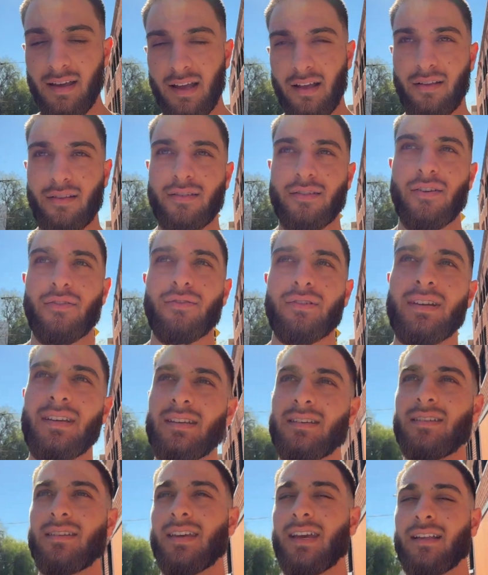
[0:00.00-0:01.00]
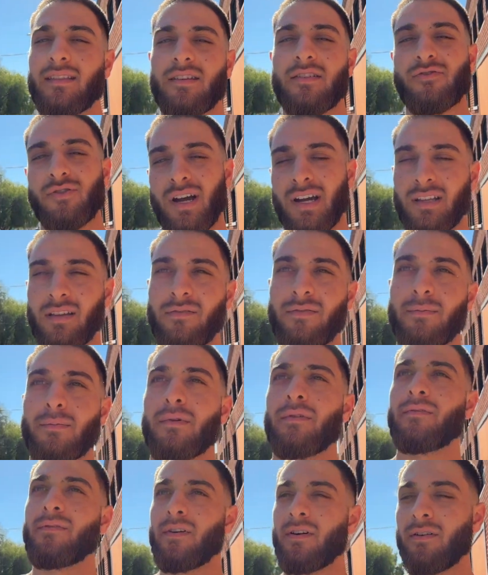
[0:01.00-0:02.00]
it's so easy to get distracted from
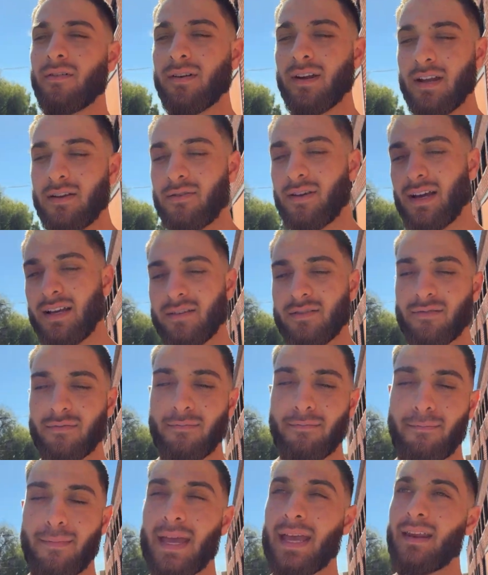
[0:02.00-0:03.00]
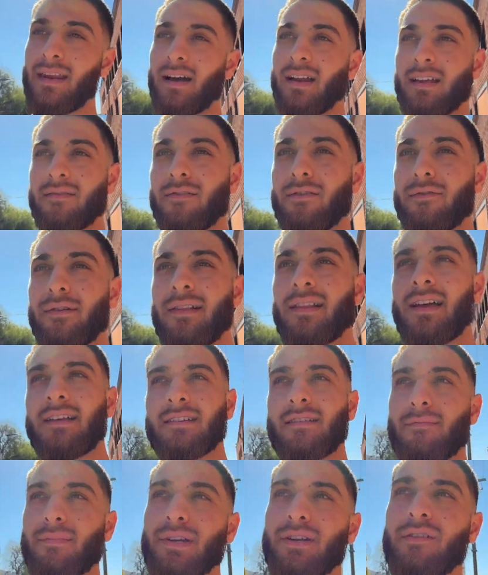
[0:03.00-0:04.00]
your phone, and you guys may not even
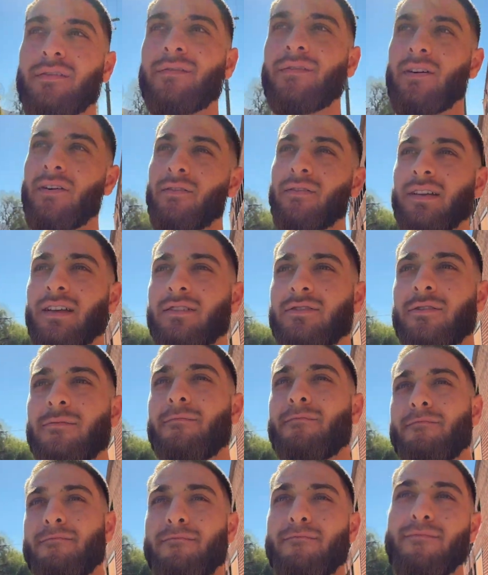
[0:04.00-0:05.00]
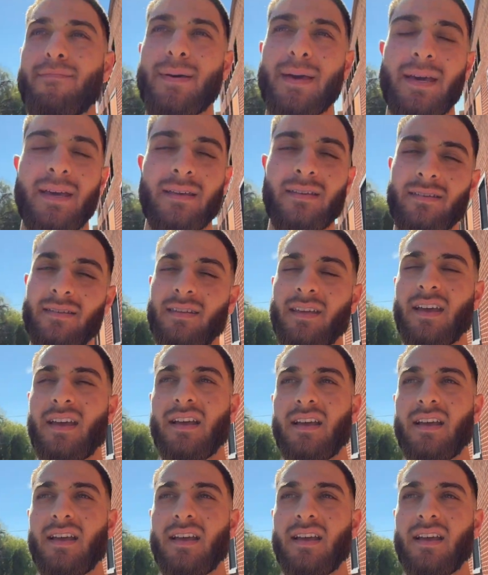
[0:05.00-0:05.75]
realize it, but your phone is your biggest